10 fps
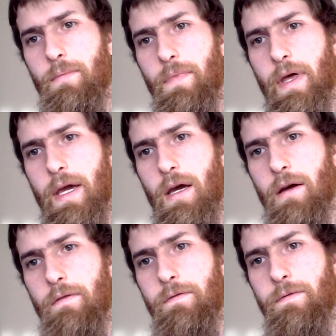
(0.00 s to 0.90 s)
They
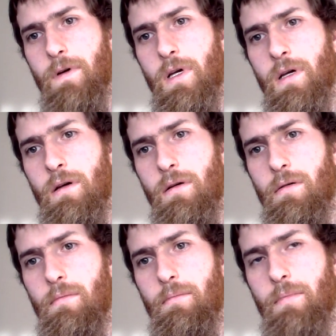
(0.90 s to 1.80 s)
have
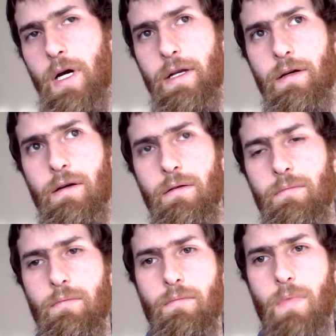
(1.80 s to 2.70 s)
minor
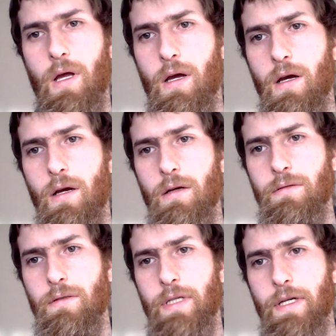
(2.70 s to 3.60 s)

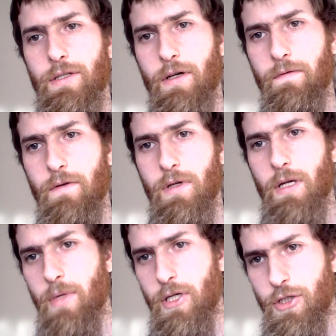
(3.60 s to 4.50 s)
Denisovan
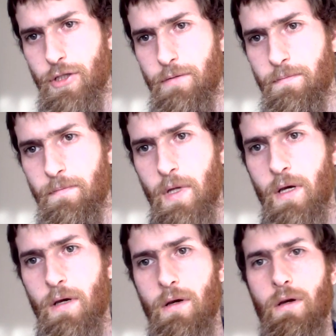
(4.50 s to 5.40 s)
admixture.
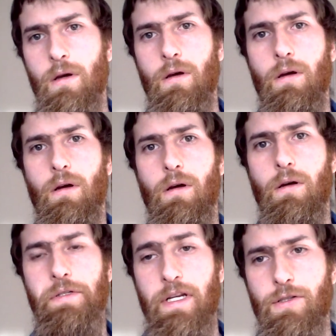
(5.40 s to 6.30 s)

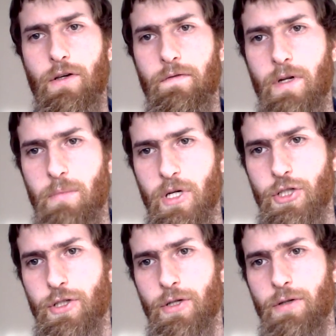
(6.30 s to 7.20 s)
Denisovan
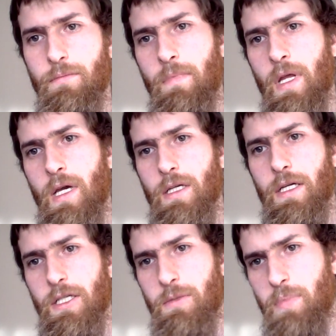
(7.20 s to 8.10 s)
admixture is
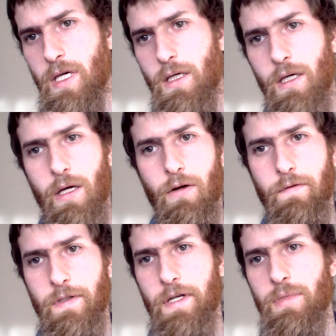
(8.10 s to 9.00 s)
at its peak at over
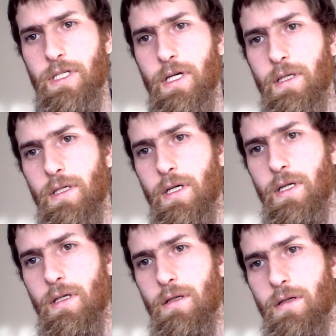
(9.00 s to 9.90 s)
10% in
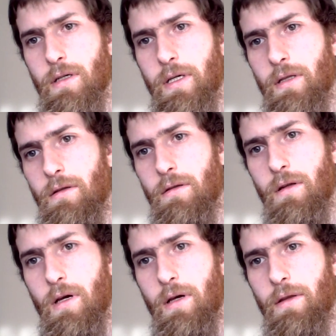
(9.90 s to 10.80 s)

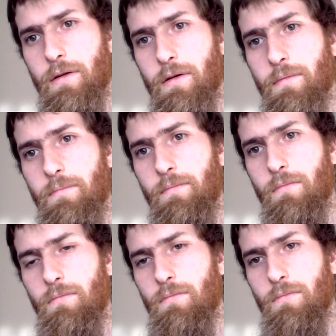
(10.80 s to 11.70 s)
the
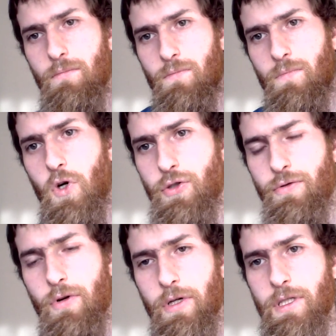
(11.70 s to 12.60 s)

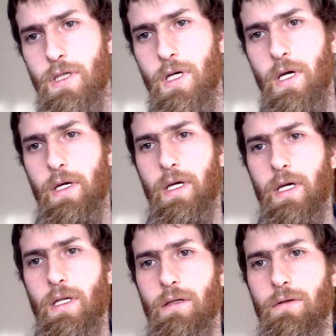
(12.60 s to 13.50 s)
Australoids,
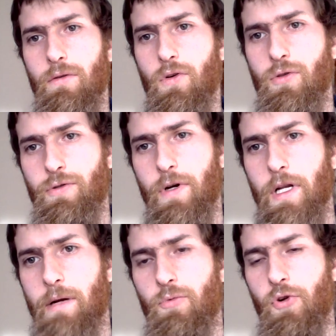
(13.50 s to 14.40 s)
in
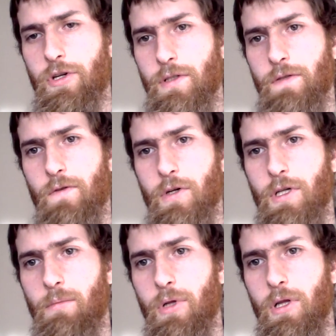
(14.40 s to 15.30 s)
Australian Aboriginals, for
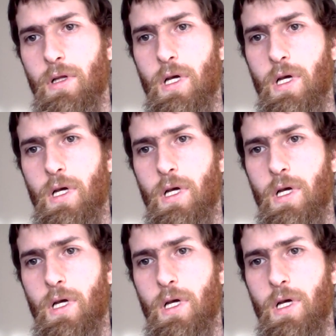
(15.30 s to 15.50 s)
example.